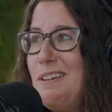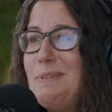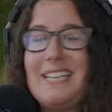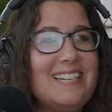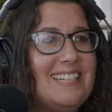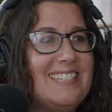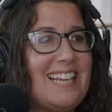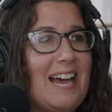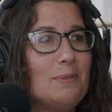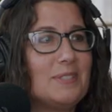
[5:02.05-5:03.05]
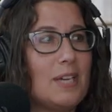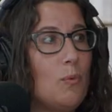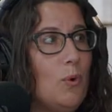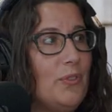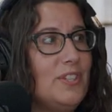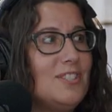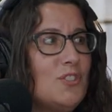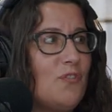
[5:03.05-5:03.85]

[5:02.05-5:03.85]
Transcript: because I was like, well, this is